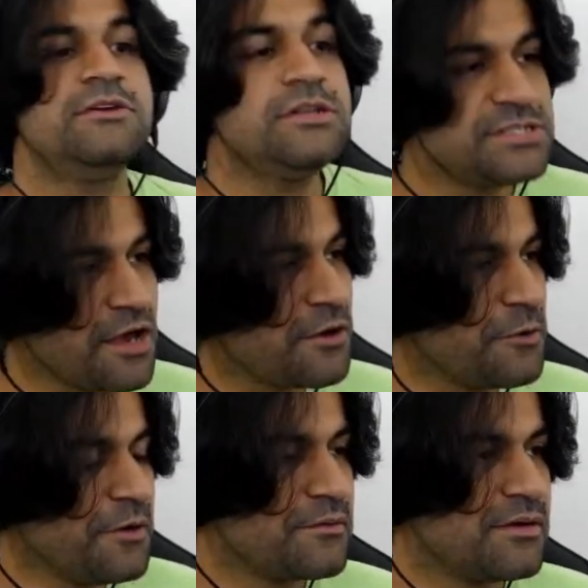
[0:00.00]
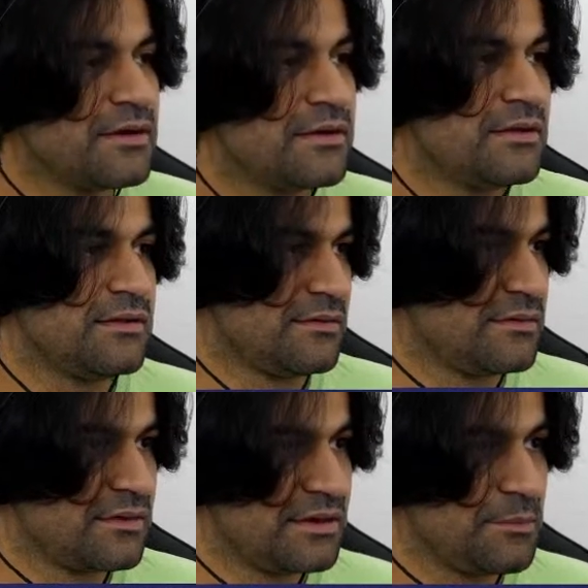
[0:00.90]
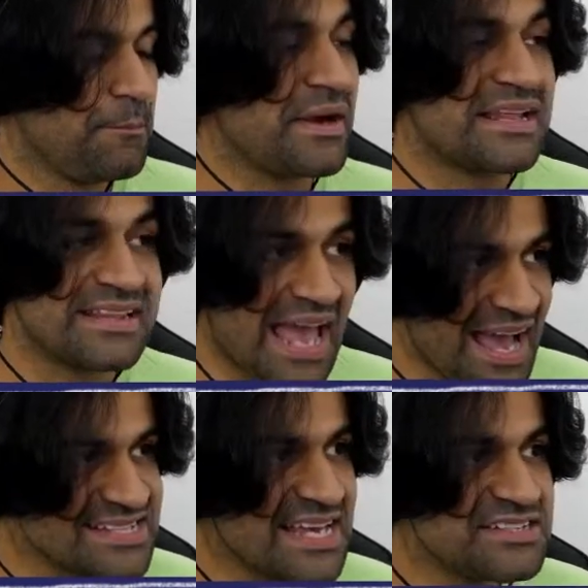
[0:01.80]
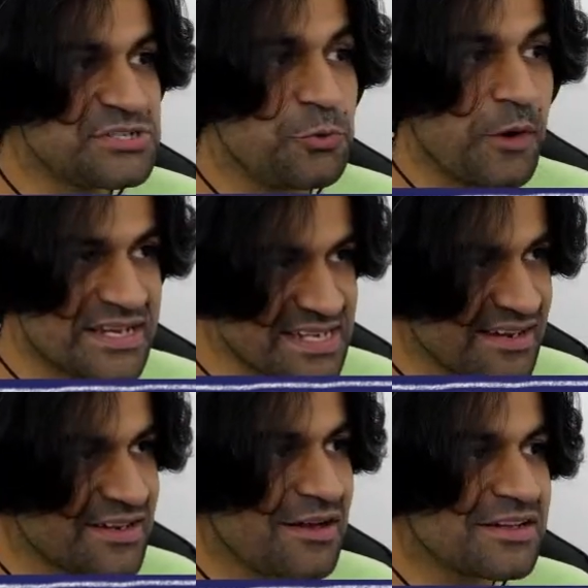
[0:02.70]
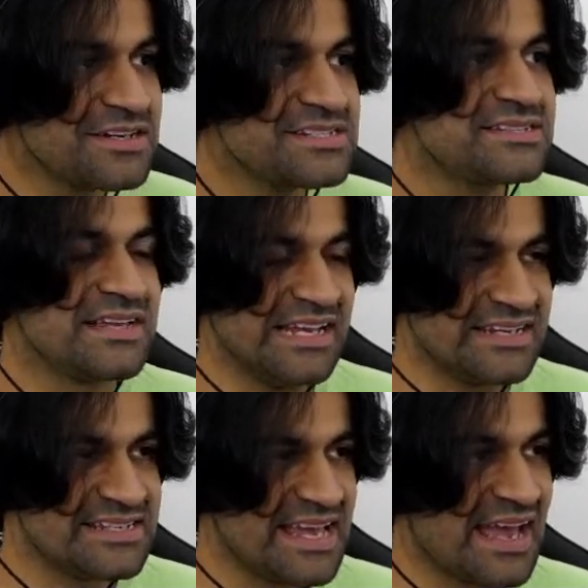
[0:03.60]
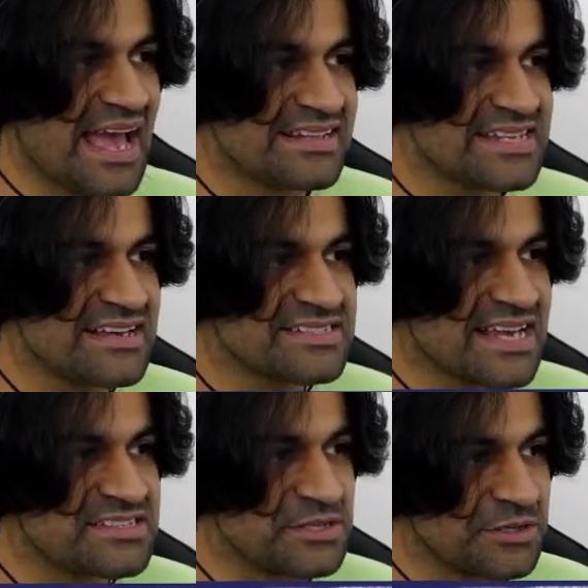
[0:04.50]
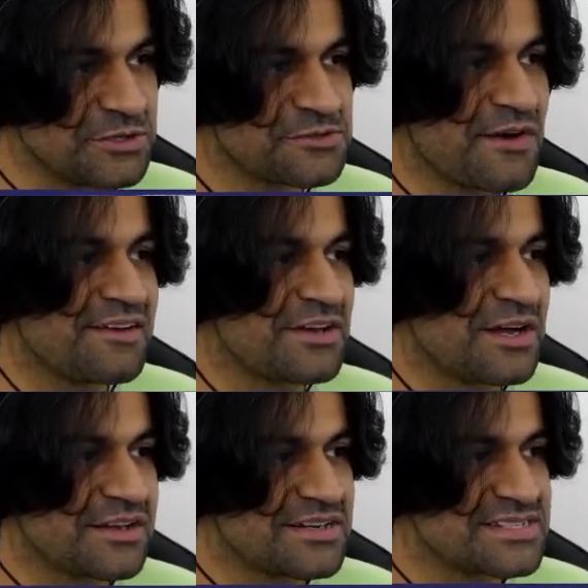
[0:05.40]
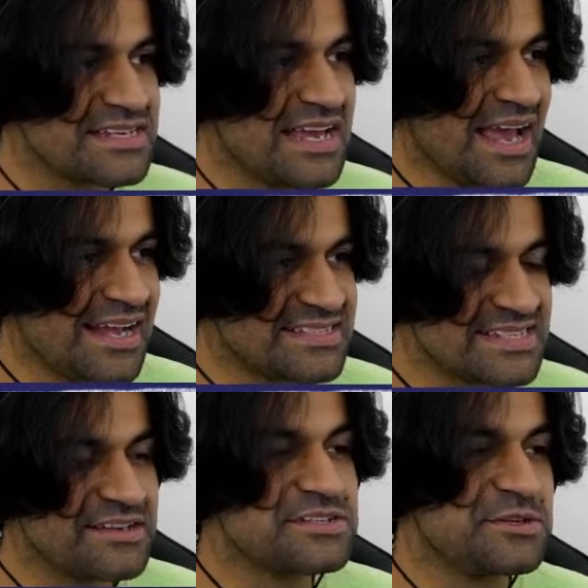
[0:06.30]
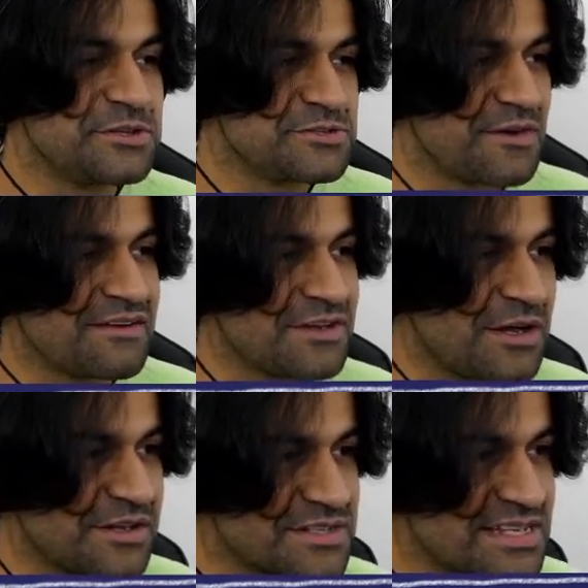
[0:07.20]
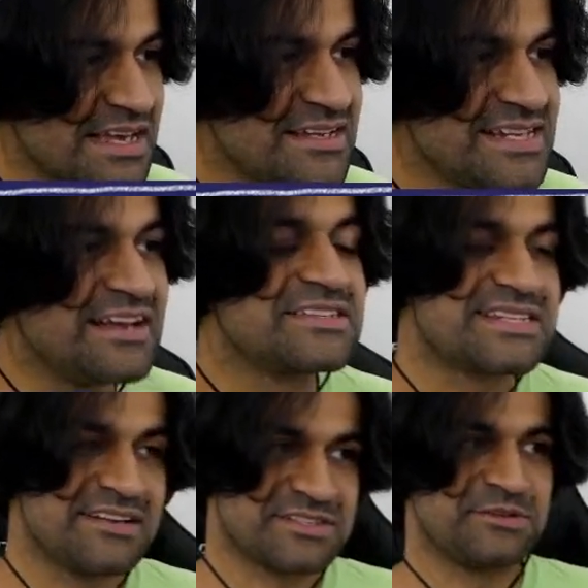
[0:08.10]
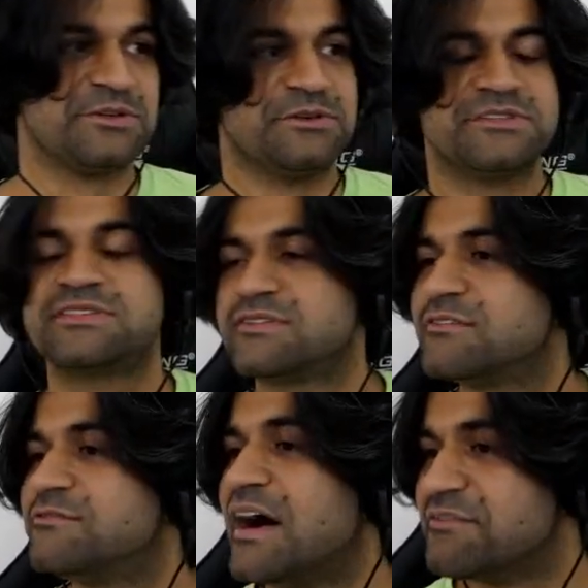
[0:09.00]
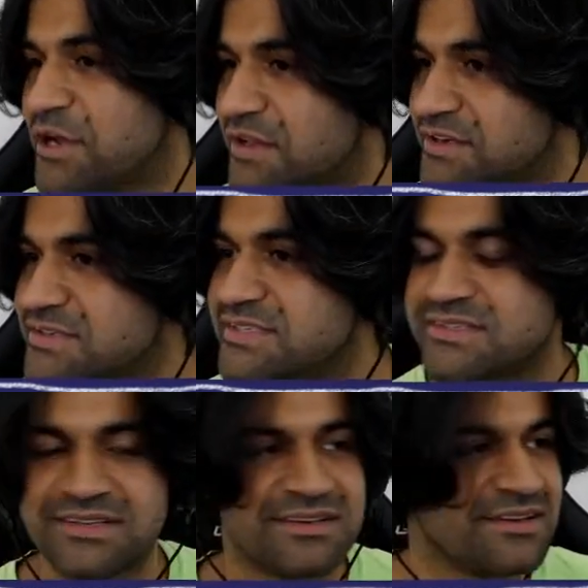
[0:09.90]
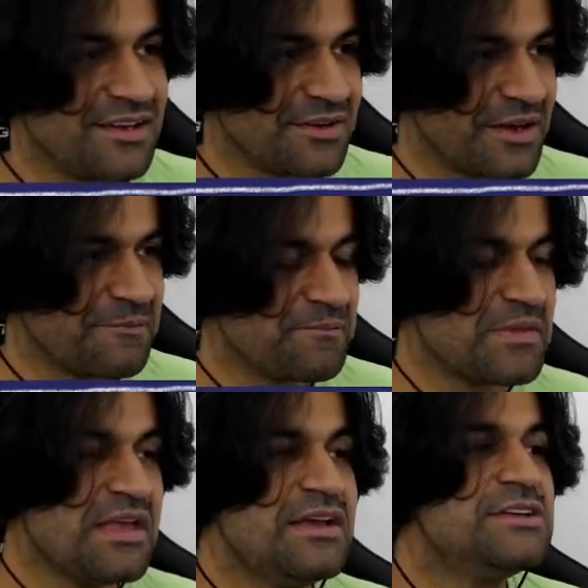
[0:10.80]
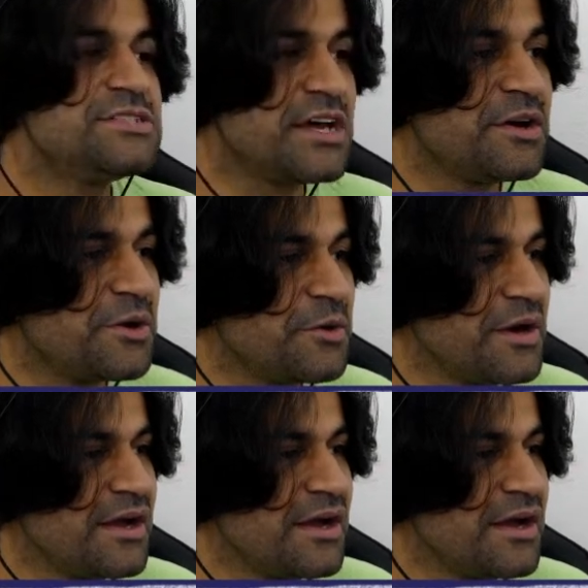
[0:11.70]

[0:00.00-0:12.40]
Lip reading: So, but in heads heads you win $10. In tails heads you lose $5. Heads tails you lose $5. Tails tails you lose $5. Okay, so